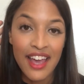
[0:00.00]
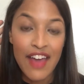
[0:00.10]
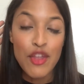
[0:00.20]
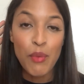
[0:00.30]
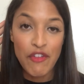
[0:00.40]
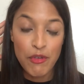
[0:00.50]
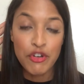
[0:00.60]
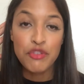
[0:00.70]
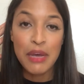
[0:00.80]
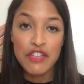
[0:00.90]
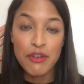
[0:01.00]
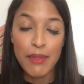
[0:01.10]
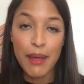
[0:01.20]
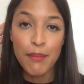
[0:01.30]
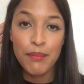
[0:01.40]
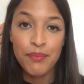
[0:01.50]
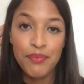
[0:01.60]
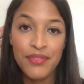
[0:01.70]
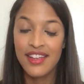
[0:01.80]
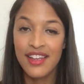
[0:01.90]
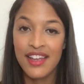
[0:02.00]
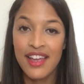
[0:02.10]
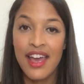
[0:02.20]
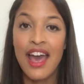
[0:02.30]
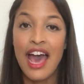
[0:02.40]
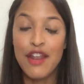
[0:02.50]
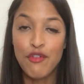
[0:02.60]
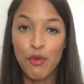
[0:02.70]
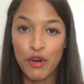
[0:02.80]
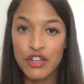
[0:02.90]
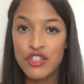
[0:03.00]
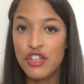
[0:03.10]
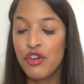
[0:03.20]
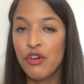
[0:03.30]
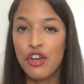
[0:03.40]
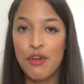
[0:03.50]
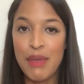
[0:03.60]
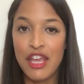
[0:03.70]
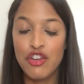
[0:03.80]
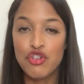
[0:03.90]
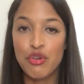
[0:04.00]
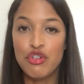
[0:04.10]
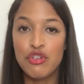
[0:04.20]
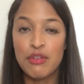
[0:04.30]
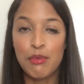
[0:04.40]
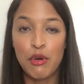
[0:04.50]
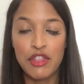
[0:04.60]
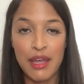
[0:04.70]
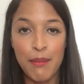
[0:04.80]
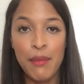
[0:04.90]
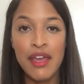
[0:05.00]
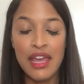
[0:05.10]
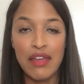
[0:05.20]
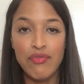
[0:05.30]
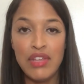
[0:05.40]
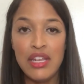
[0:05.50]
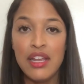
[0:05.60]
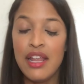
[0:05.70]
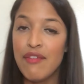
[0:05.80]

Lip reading: And then wait for a response from them. And of course, you're making sure to support them if needed.